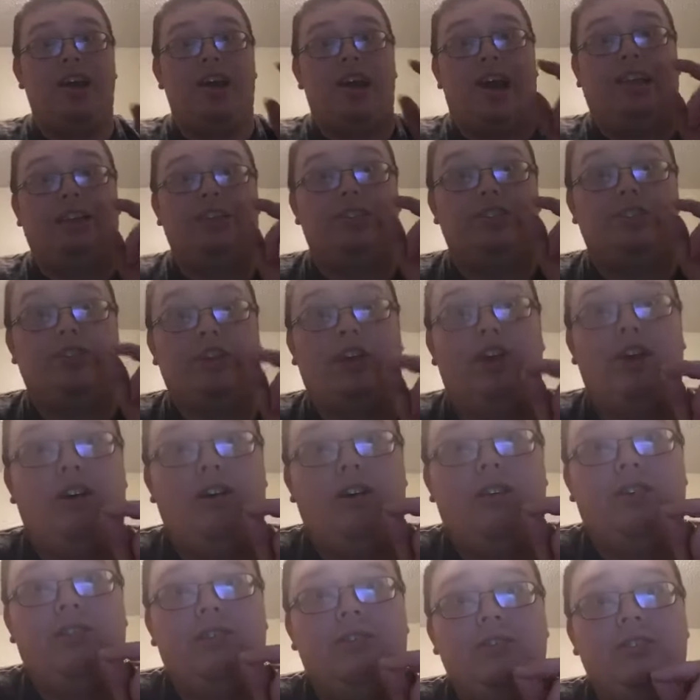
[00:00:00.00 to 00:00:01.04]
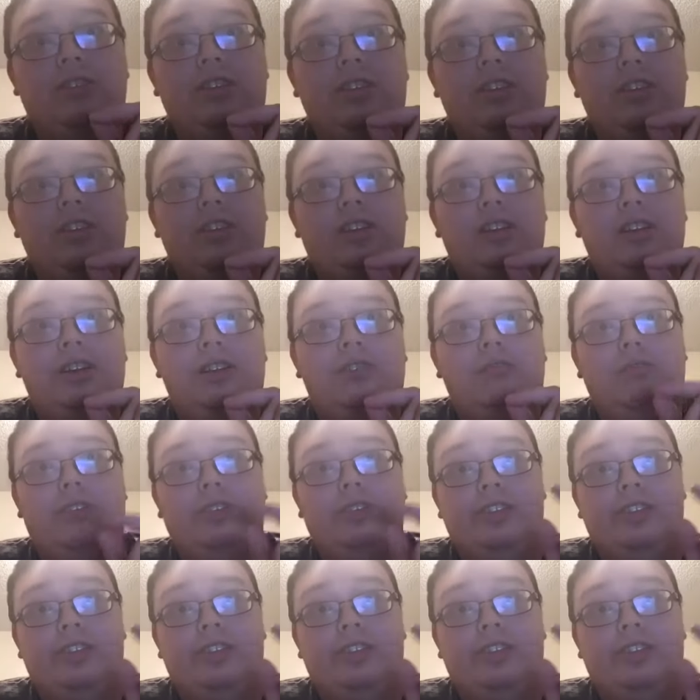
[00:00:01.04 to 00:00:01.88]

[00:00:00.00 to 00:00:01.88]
And Saul was a